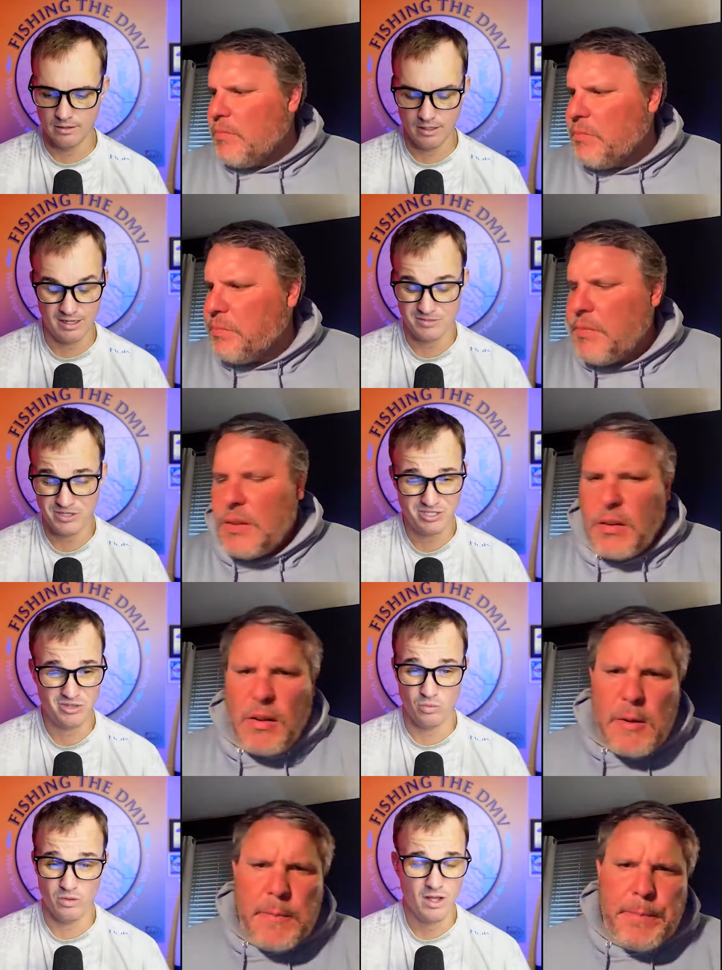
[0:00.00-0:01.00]
Speaker 1: especially
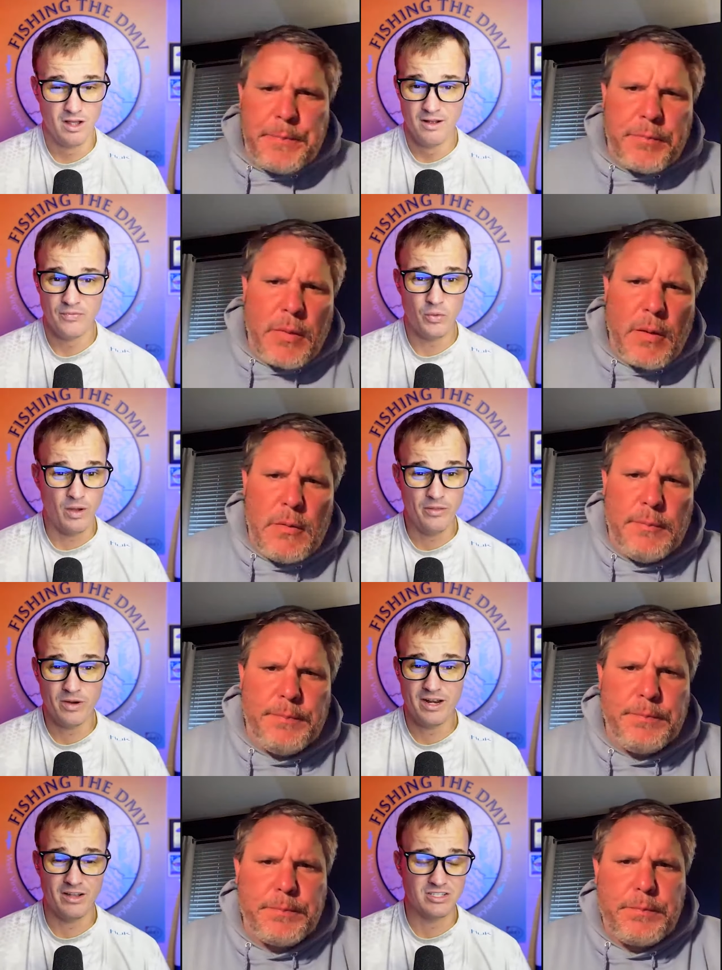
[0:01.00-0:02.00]
the weather right
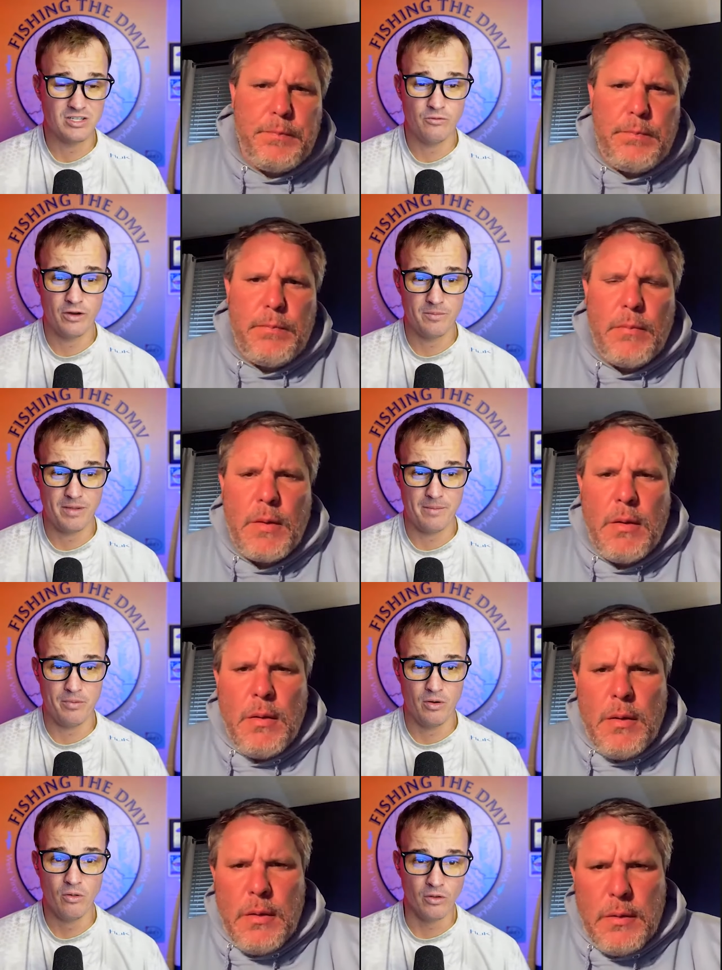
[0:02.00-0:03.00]
now is so freaking
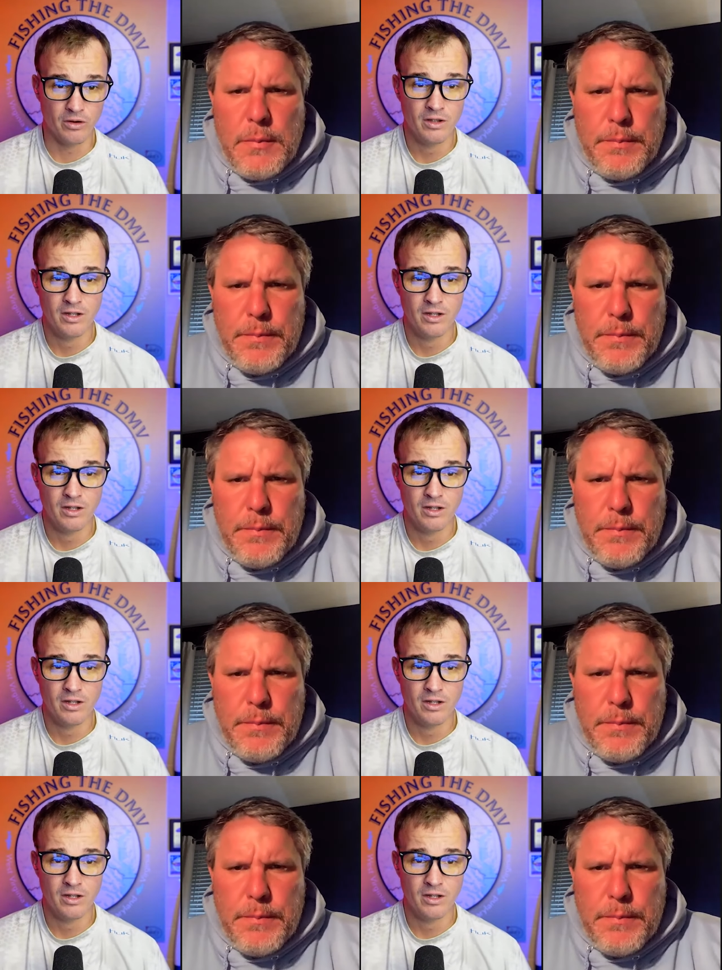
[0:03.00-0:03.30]
bipolar.